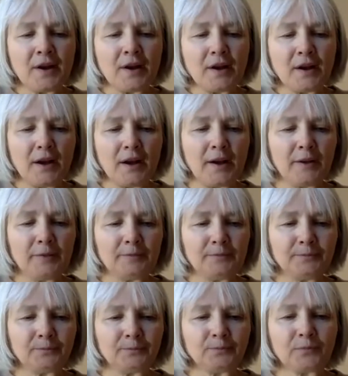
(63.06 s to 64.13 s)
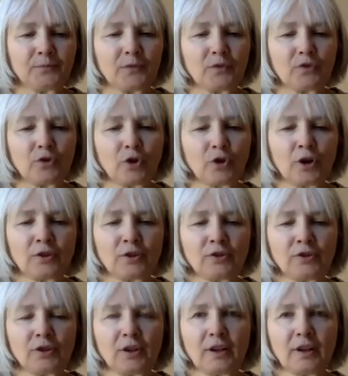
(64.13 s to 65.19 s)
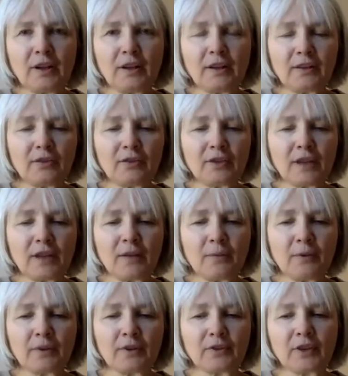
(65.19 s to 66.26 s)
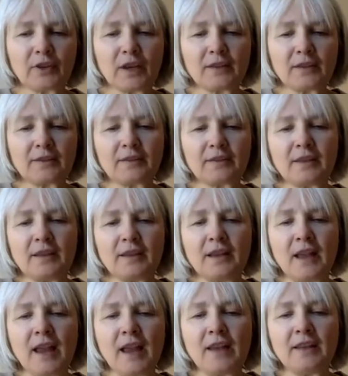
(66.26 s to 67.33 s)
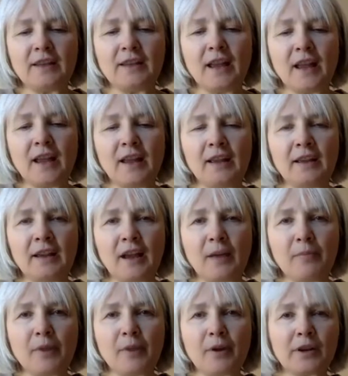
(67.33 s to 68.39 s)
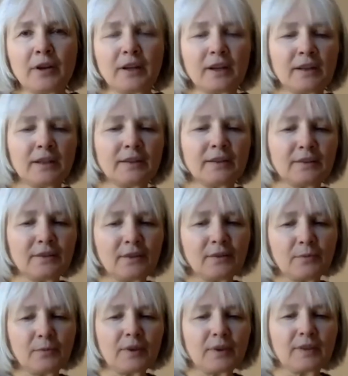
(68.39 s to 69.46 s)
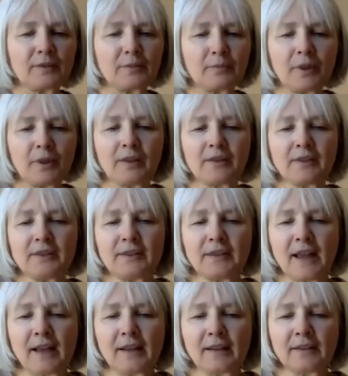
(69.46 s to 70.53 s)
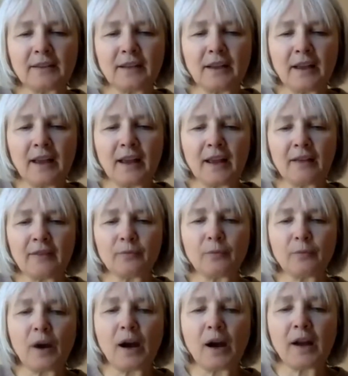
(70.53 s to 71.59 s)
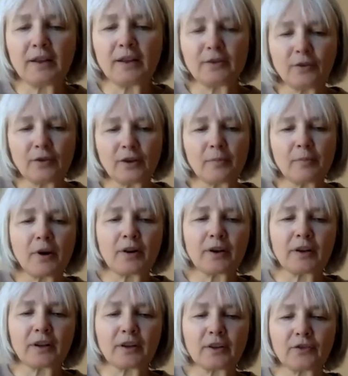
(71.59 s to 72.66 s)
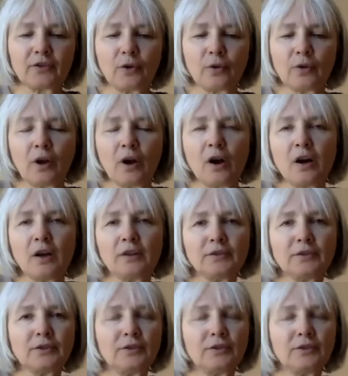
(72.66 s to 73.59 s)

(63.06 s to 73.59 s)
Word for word: Um, George today will discuss the A D A, Americans with Disabilities Act, and why it took America so long